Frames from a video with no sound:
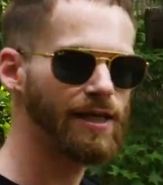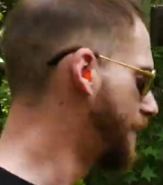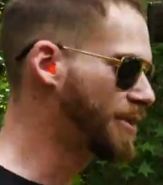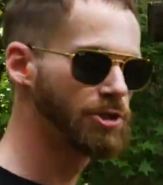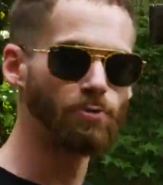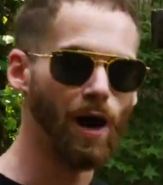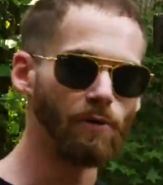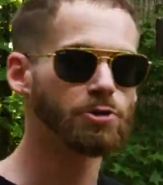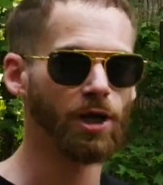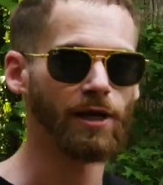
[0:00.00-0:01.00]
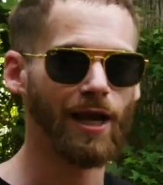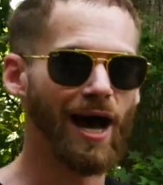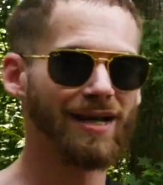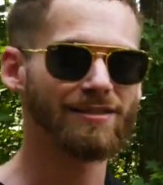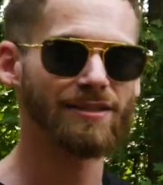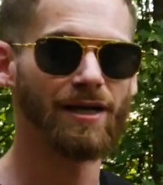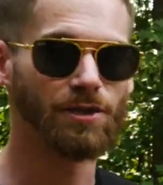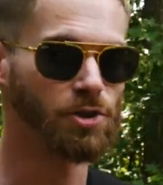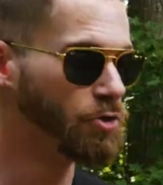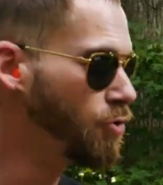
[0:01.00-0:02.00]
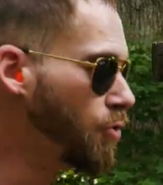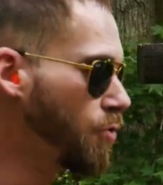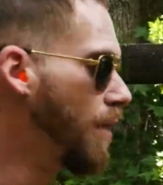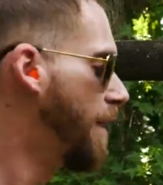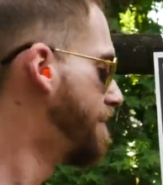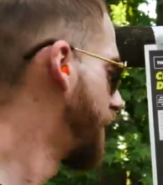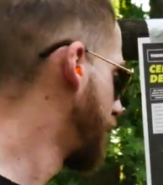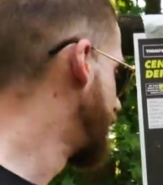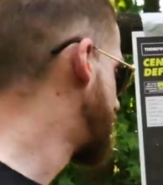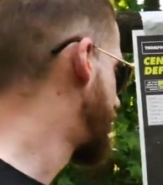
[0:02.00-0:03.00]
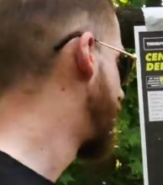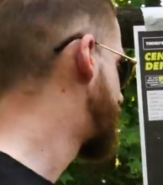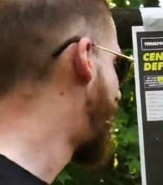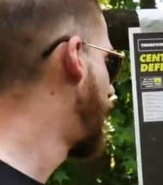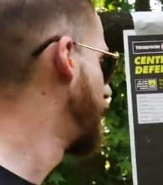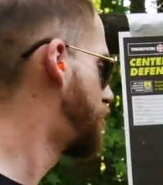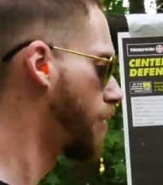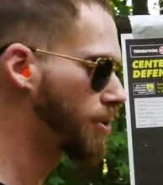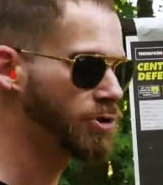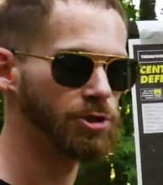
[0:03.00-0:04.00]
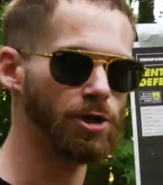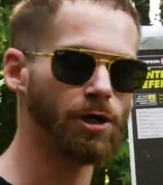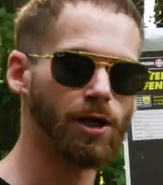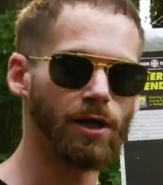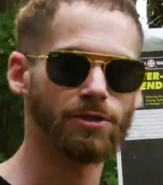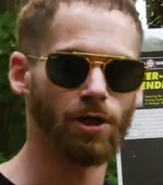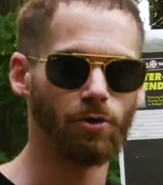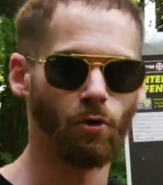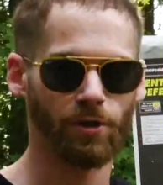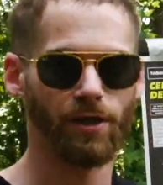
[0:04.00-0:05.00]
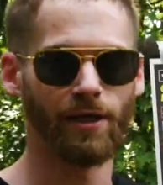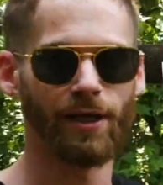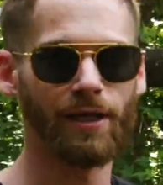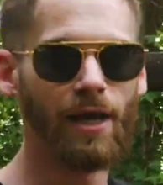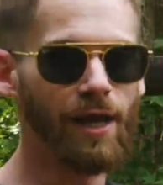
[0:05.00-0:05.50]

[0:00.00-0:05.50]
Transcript: But this is why we train, guys, to figure these things out and to adjust our guns accordingly.